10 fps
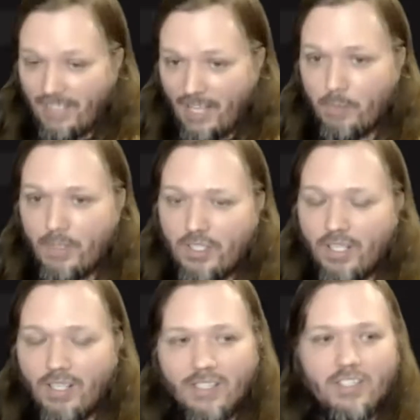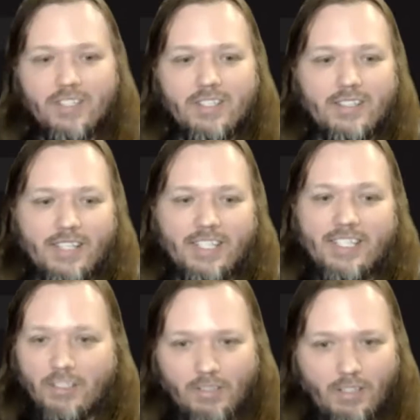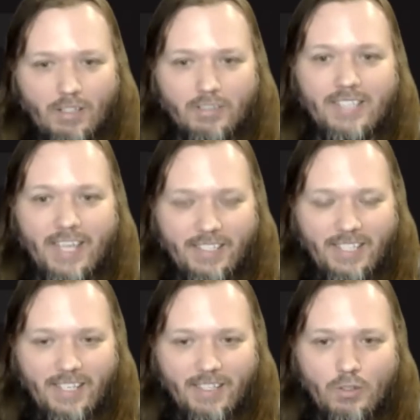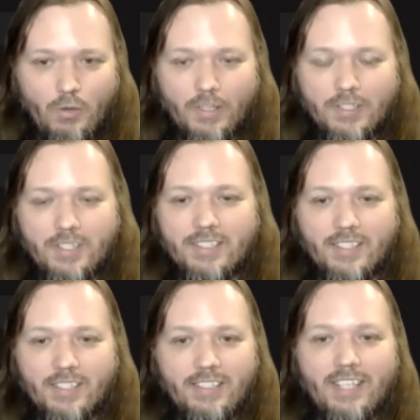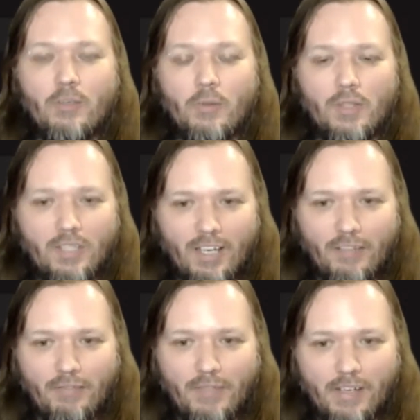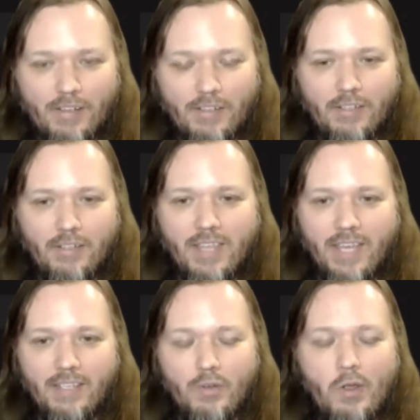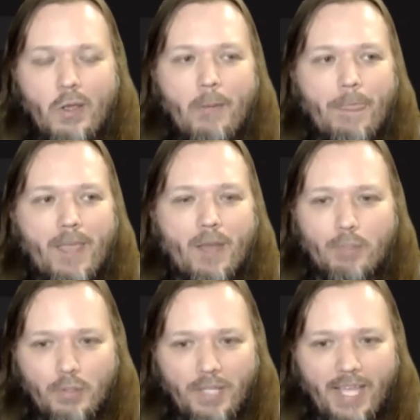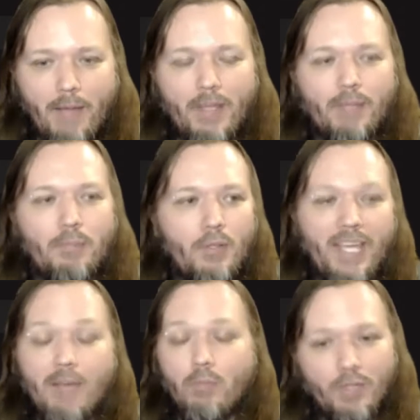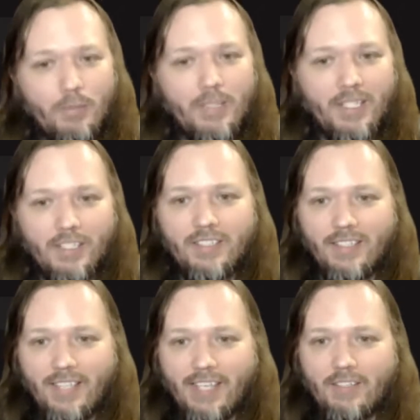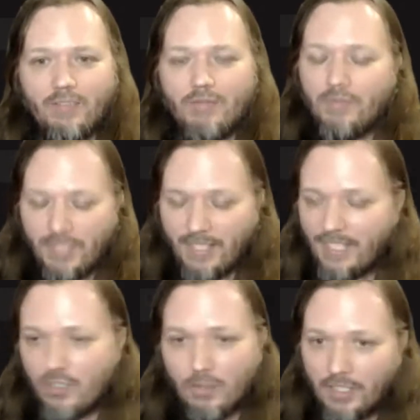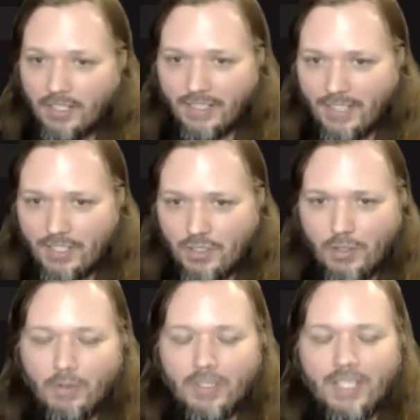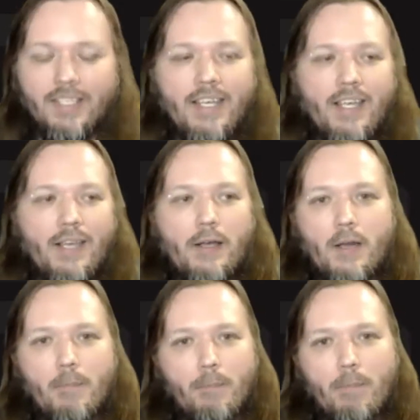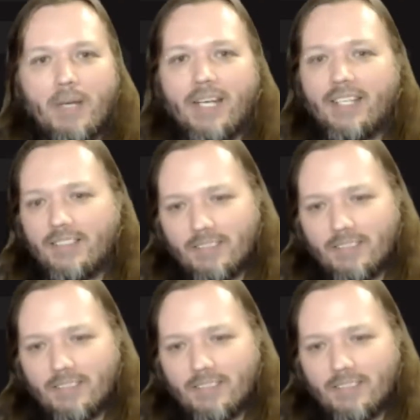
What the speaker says: Lethbridge College is a year-long dedicated course. It's going to take you a lot farther than a boot camp. A boot camp will be good to get you learning and get you going, but